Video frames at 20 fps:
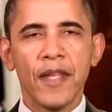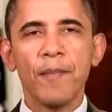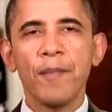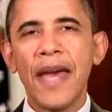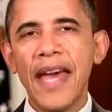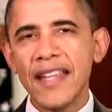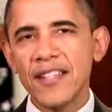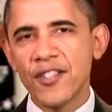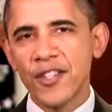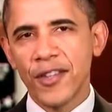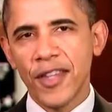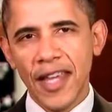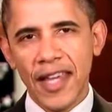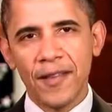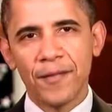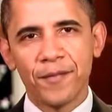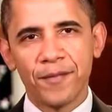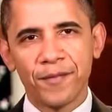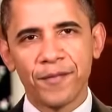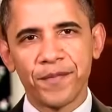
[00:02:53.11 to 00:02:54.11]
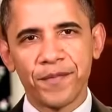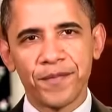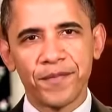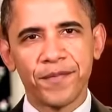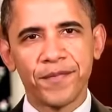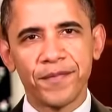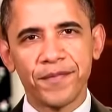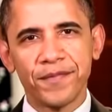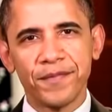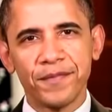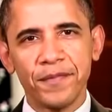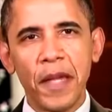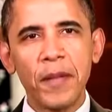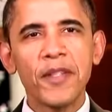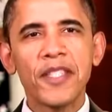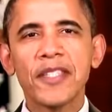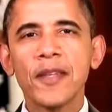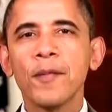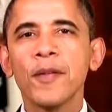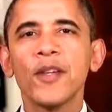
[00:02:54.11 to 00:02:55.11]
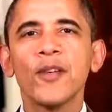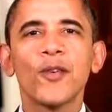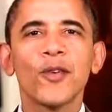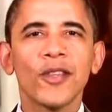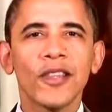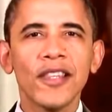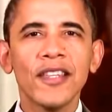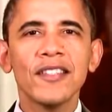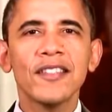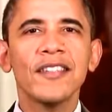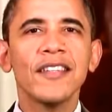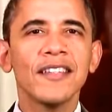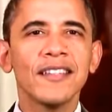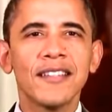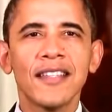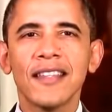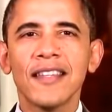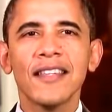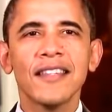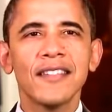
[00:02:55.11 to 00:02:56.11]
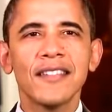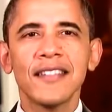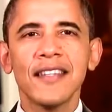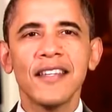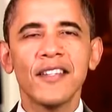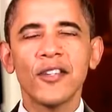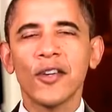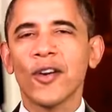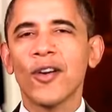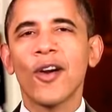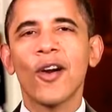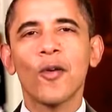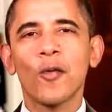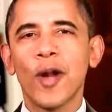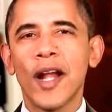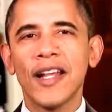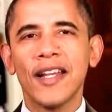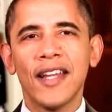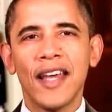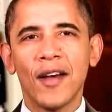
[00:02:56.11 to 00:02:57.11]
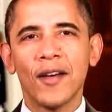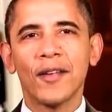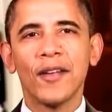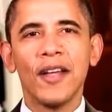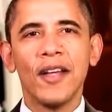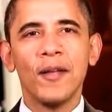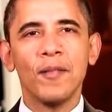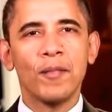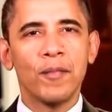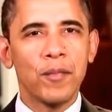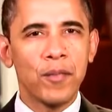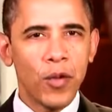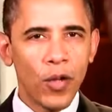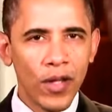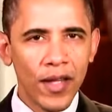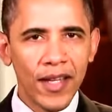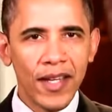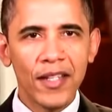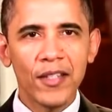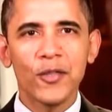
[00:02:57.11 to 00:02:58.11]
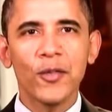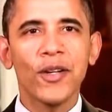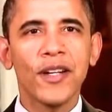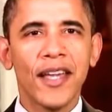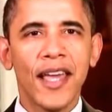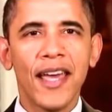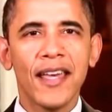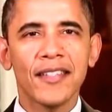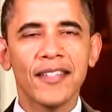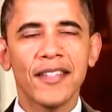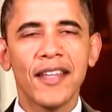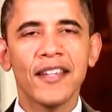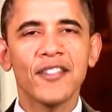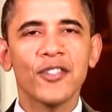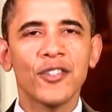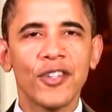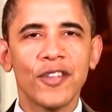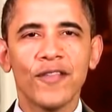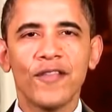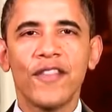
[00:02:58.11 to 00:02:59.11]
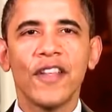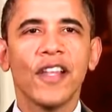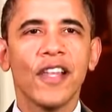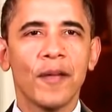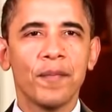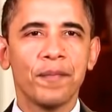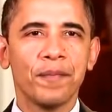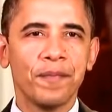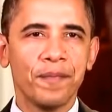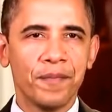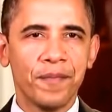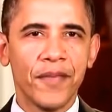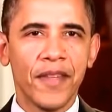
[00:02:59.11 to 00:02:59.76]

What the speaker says: Imagine that. Maybe some of you are listening to this in your car right now, pulling into a gas station to fill up.